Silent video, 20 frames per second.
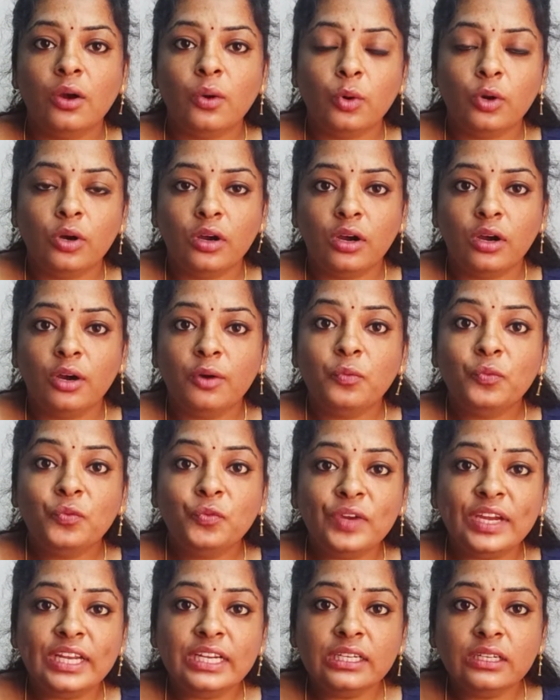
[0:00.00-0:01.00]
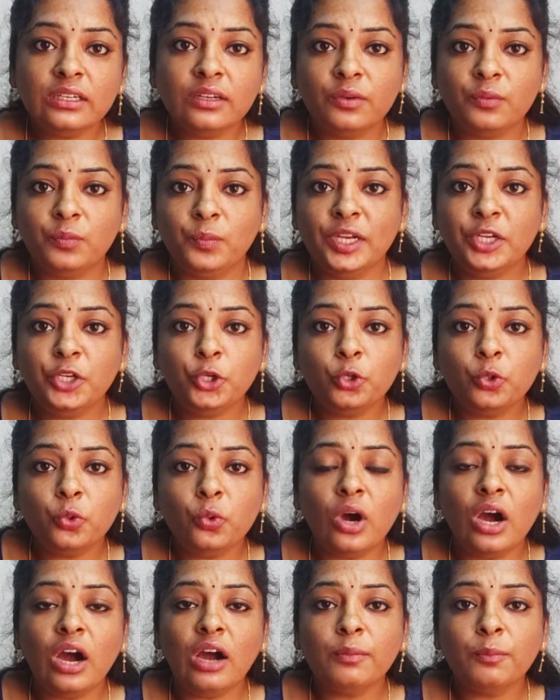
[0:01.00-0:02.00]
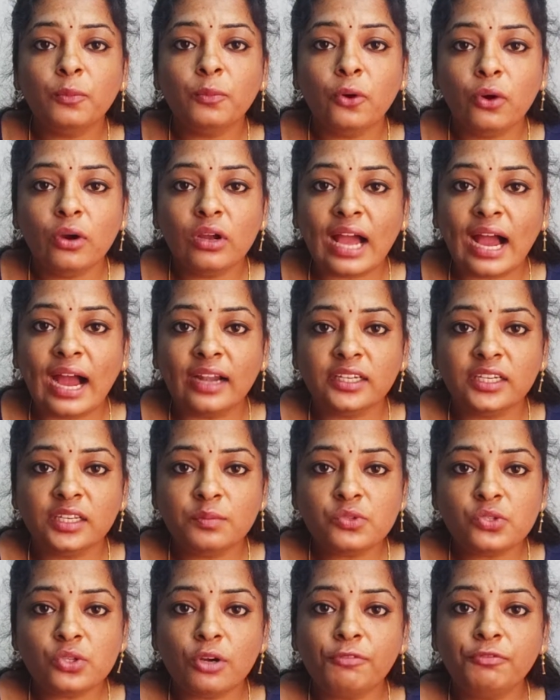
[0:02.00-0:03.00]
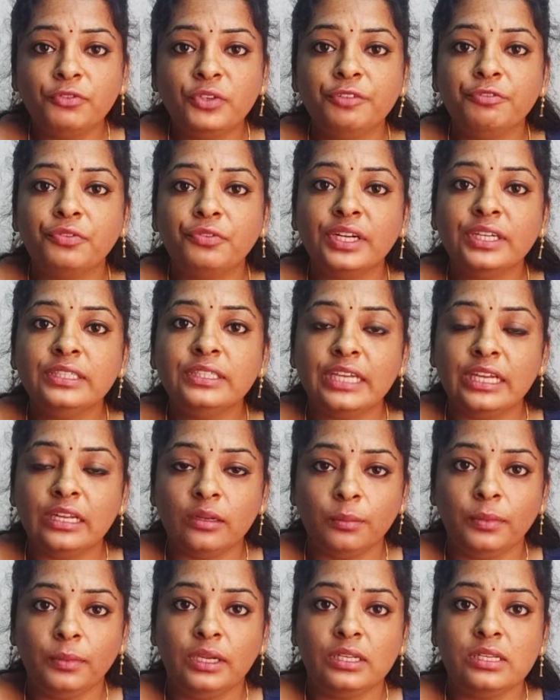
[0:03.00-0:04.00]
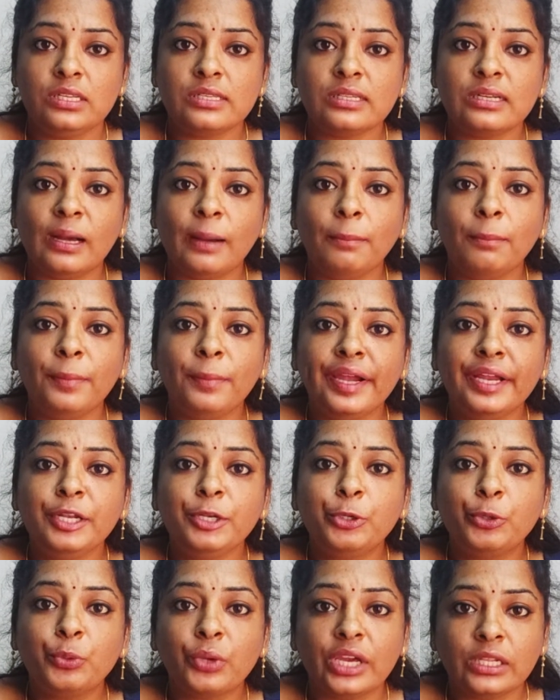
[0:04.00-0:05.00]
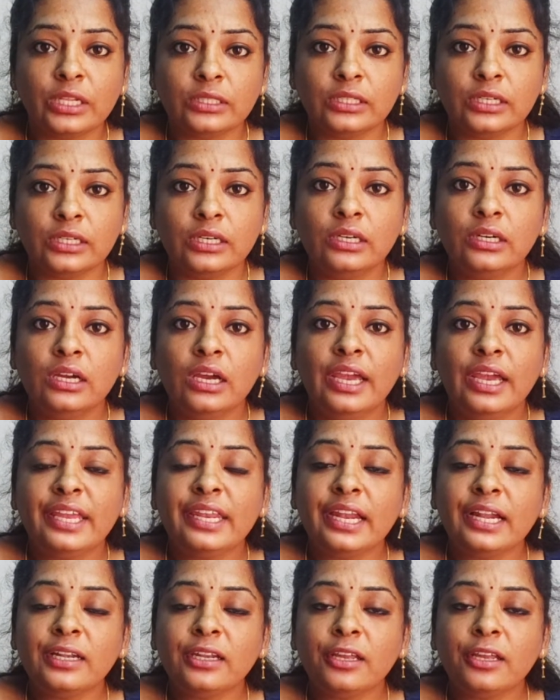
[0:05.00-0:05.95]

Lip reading: when two or more atoms of different elements combine together in a